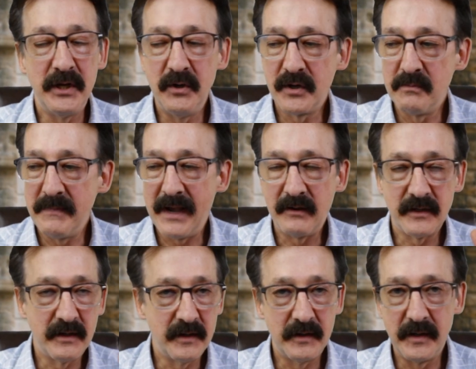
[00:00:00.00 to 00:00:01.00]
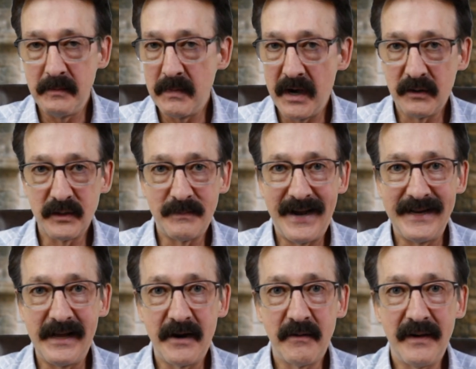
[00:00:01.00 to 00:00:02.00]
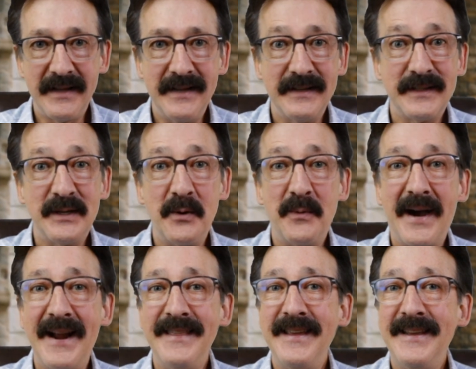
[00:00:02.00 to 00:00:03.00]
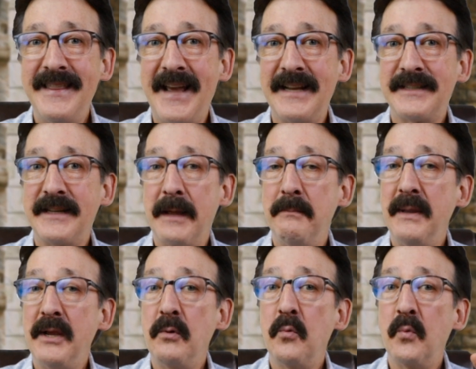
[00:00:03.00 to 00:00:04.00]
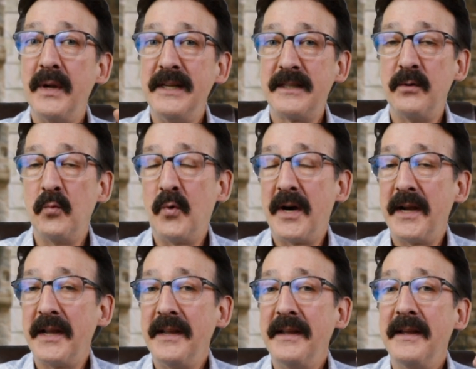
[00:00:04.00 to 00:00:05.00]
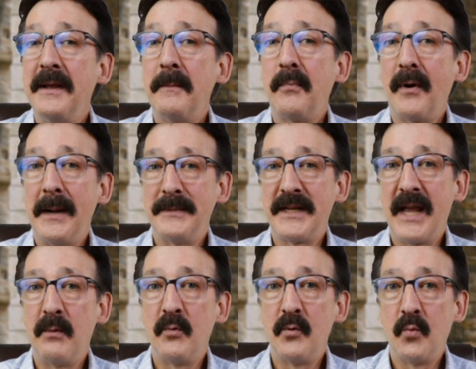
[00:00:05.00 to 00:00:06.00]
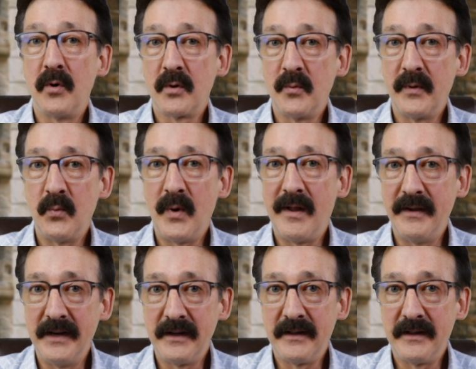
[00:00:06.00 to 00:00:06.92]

You can mount the models bilaterally. So I think that's a big reason why Primescan would work really well in a